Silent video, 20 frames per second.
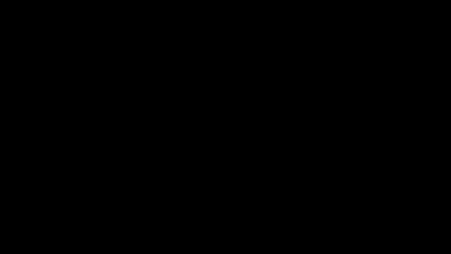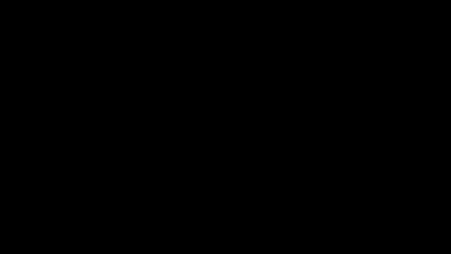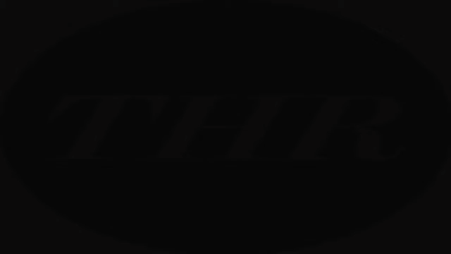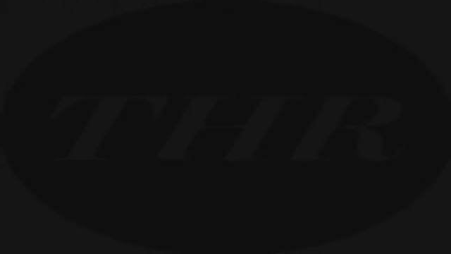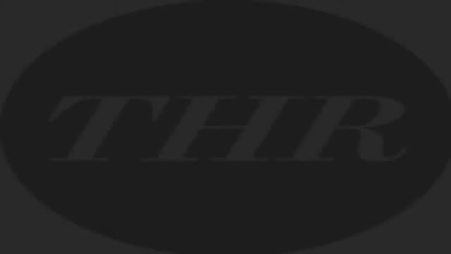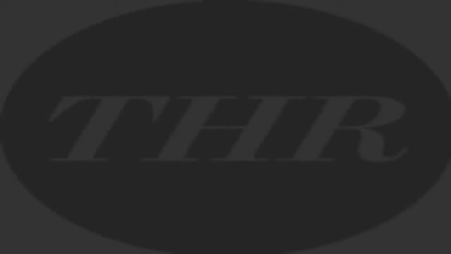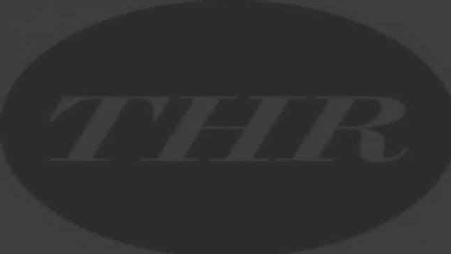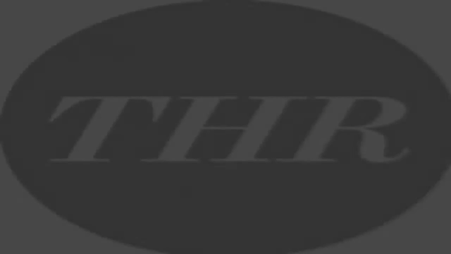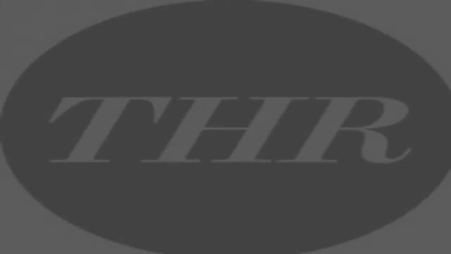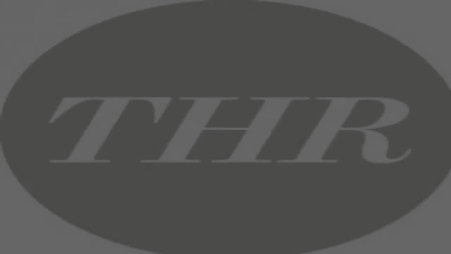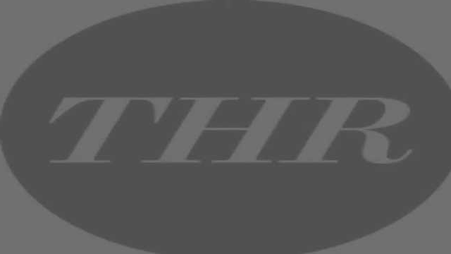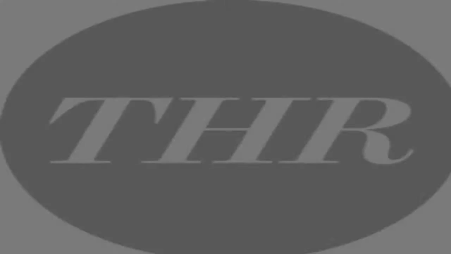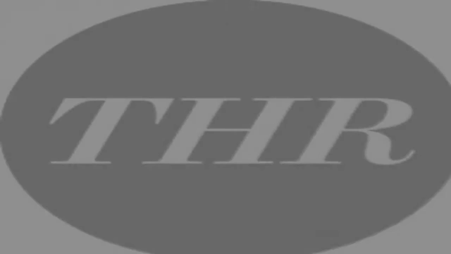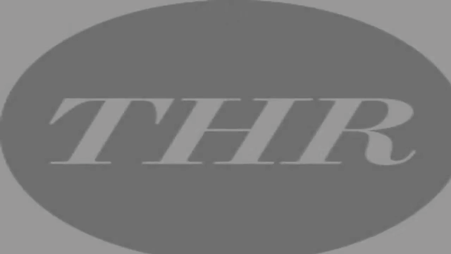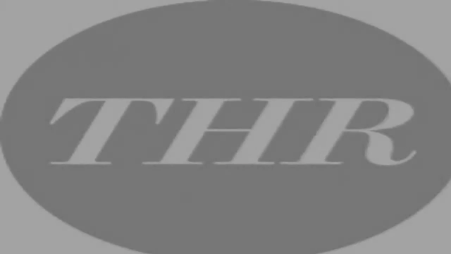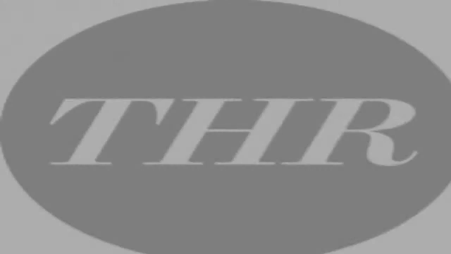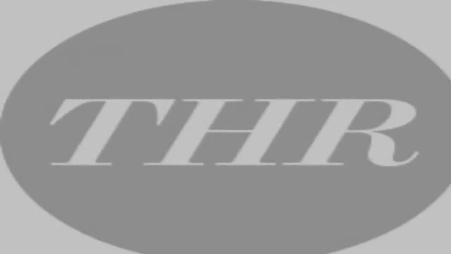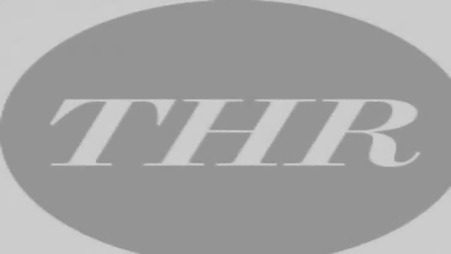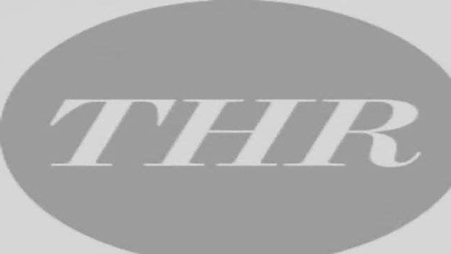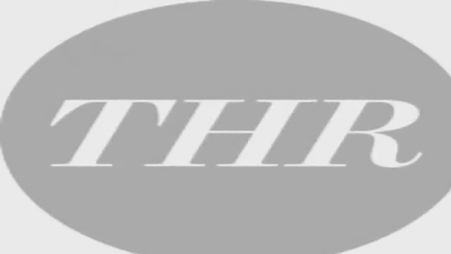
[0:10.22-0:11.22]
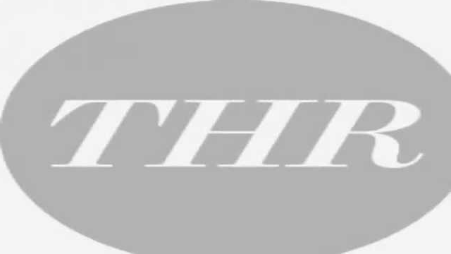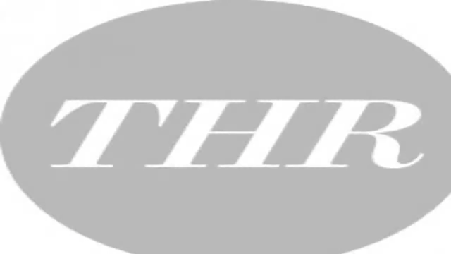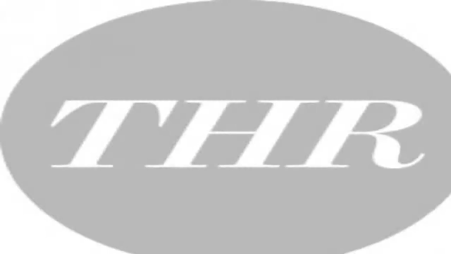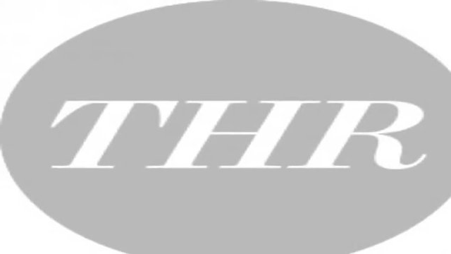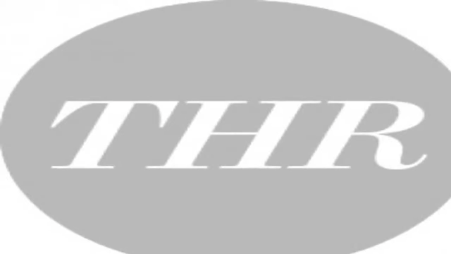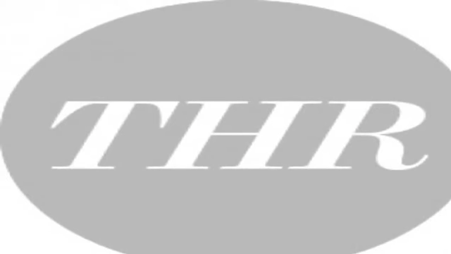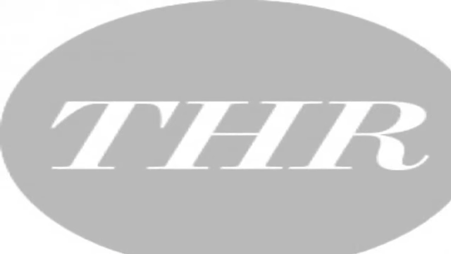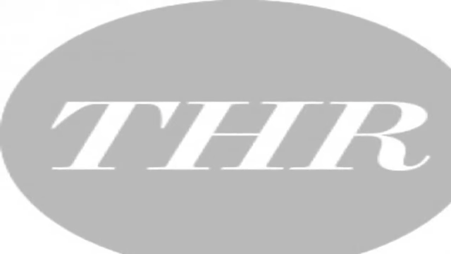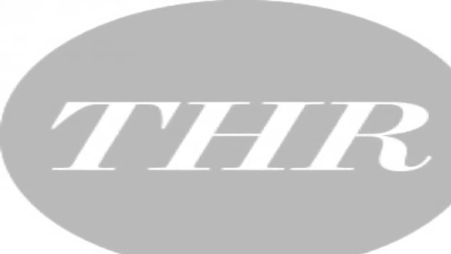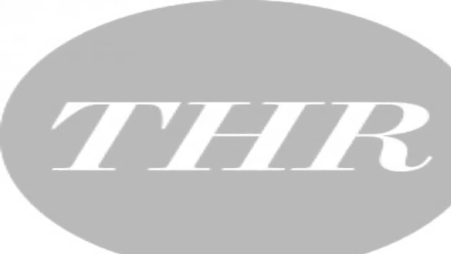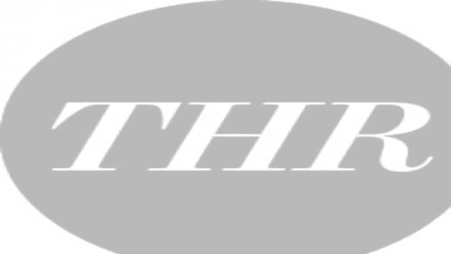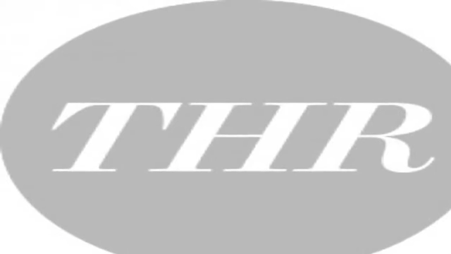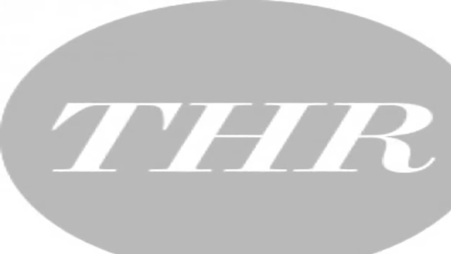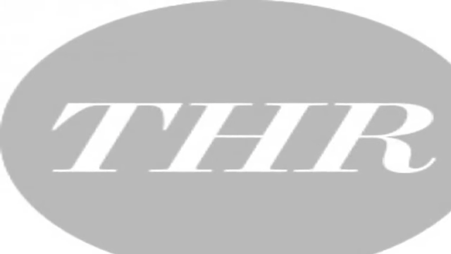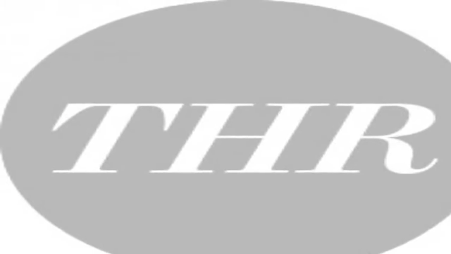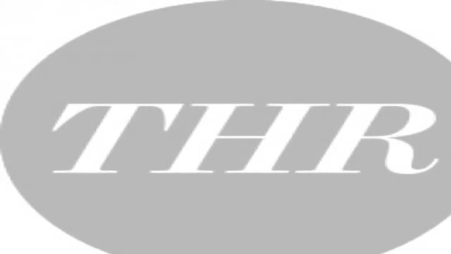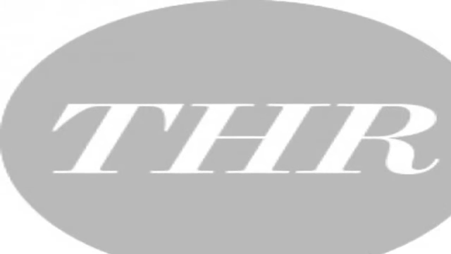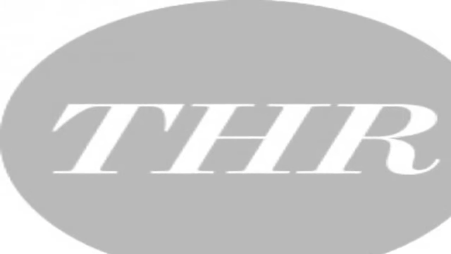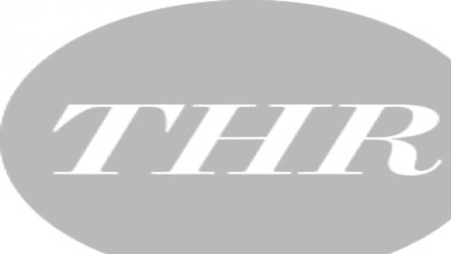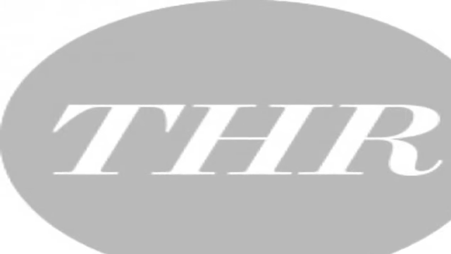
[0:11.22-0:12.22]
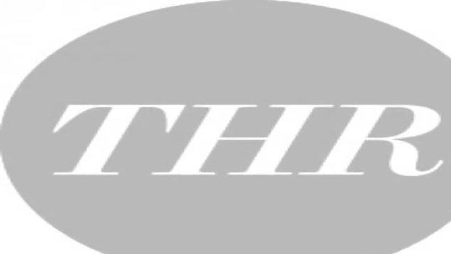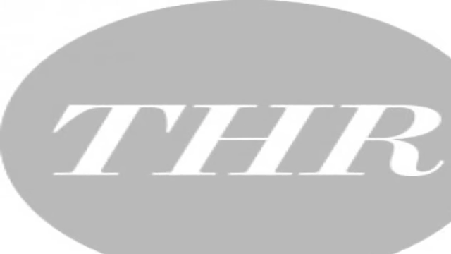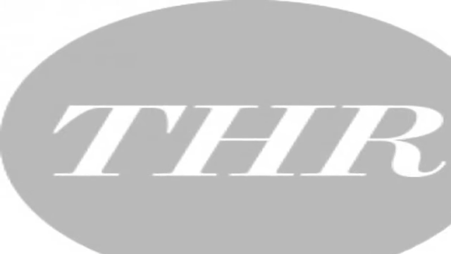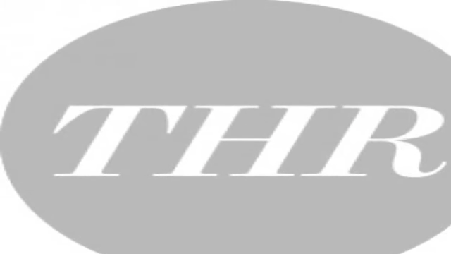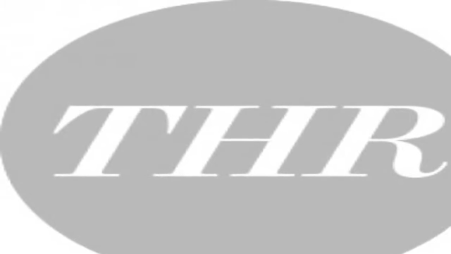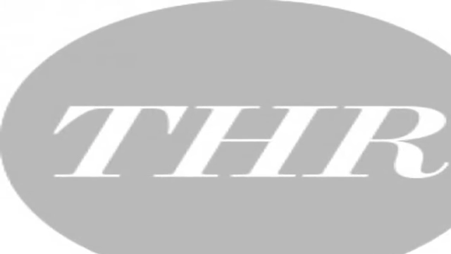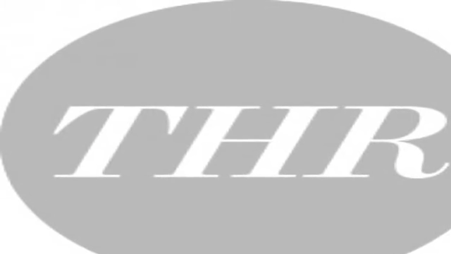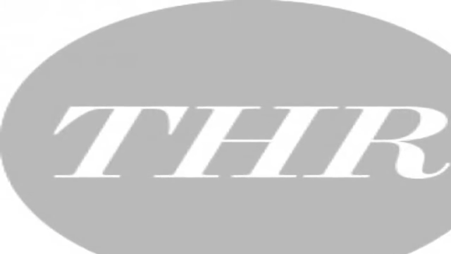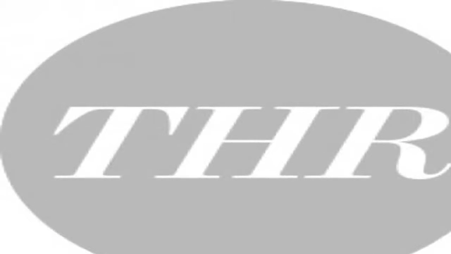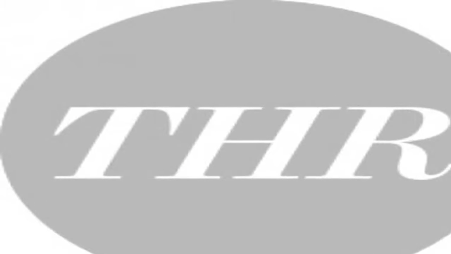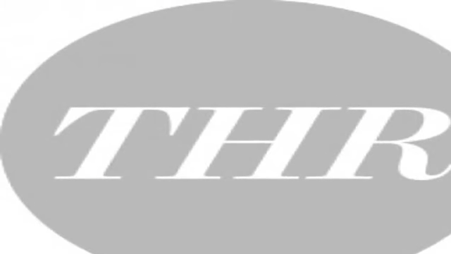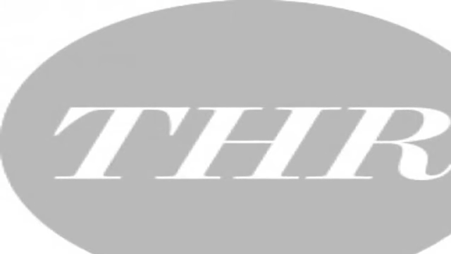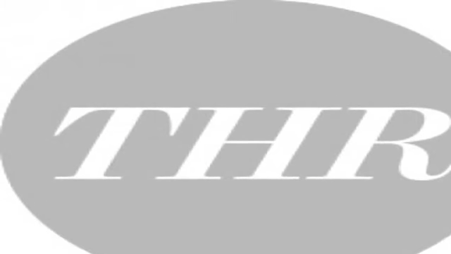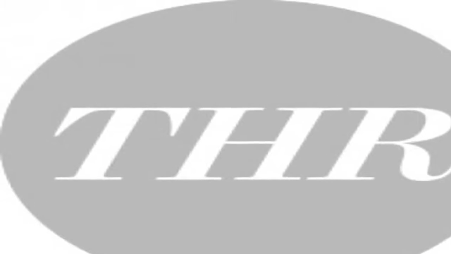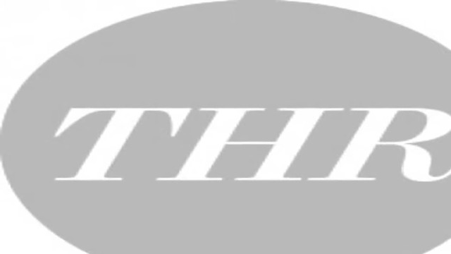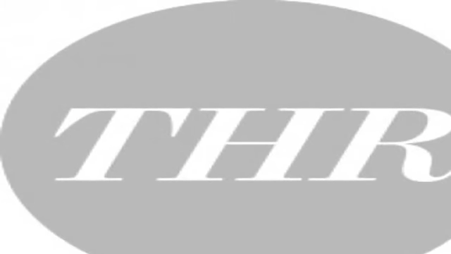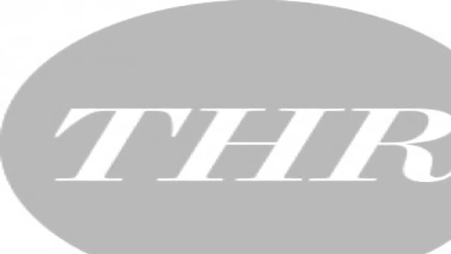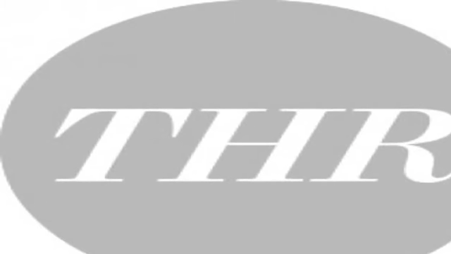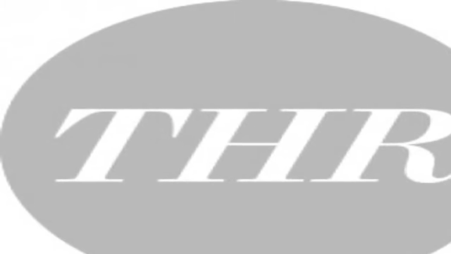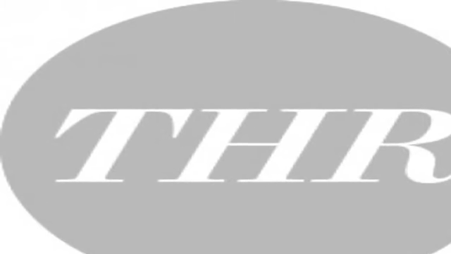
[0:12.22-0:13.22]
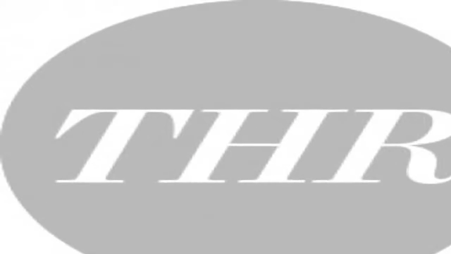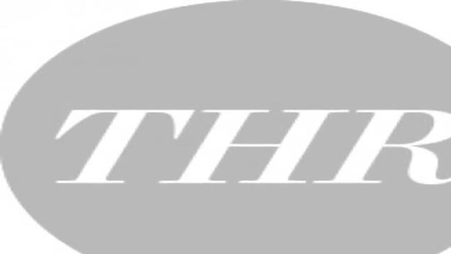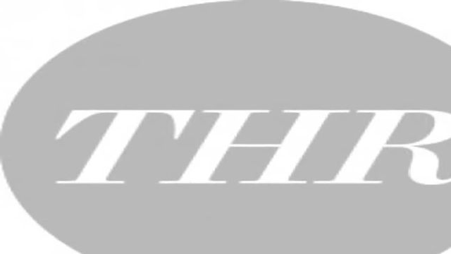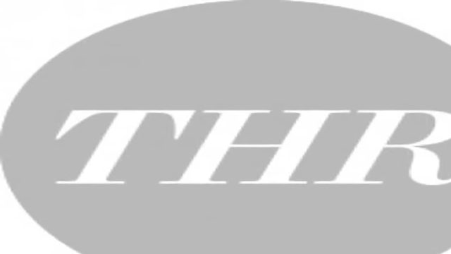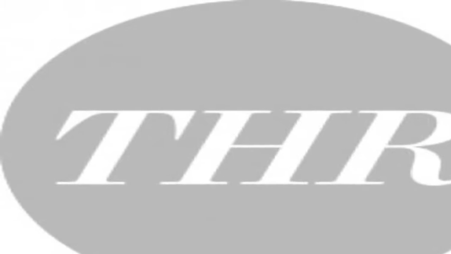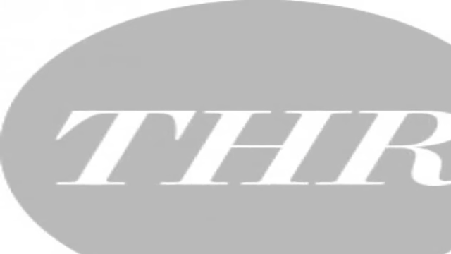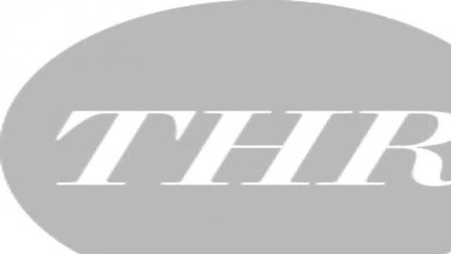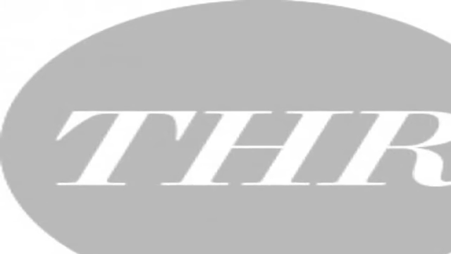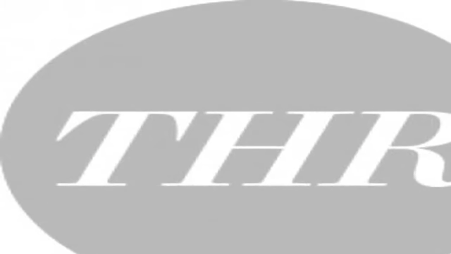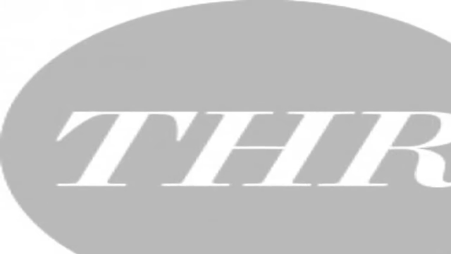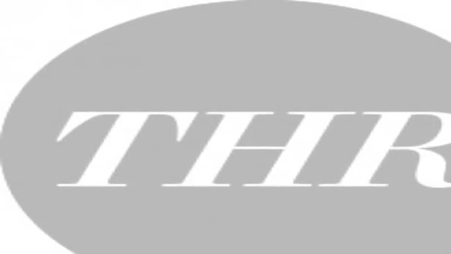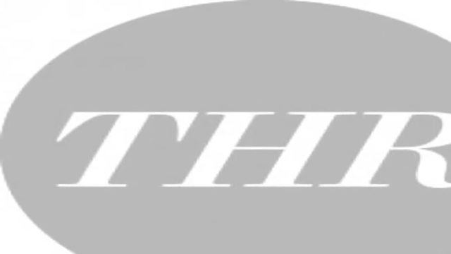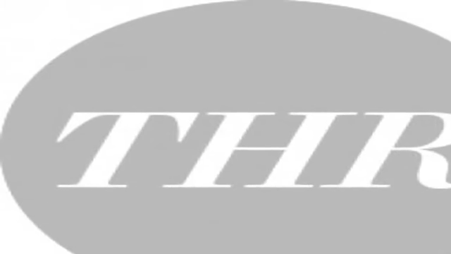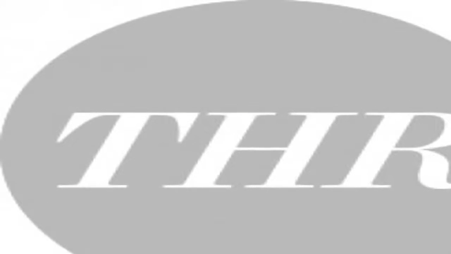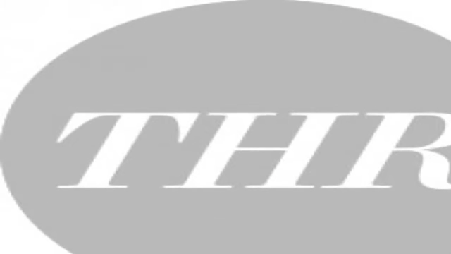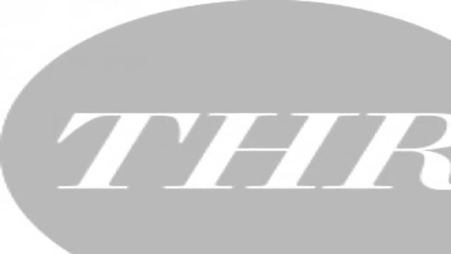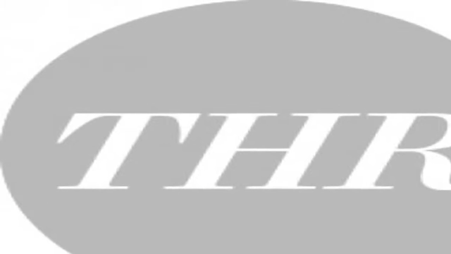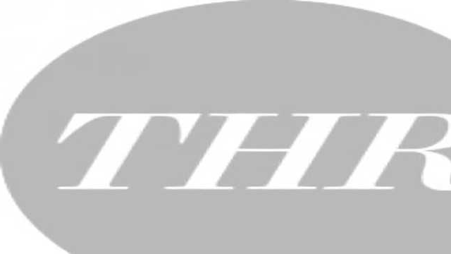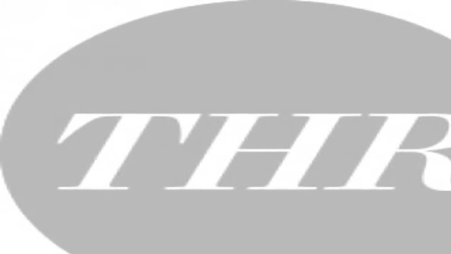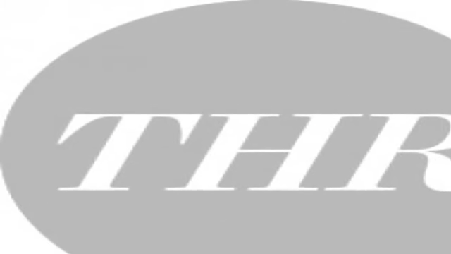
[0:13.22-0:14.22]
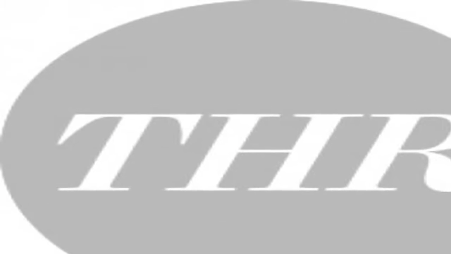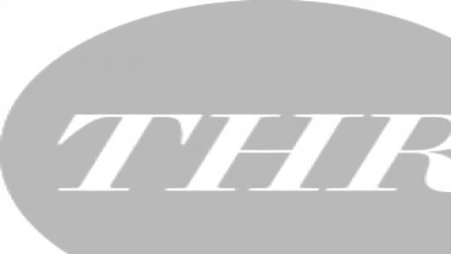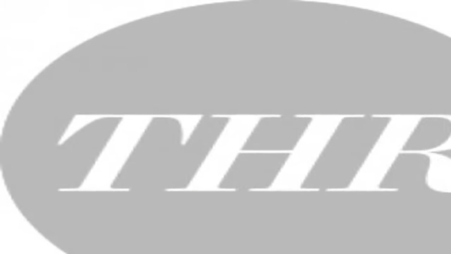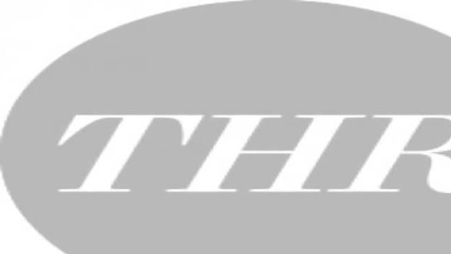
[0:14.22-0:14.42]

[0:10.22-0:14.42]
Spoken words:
(no speaker visible)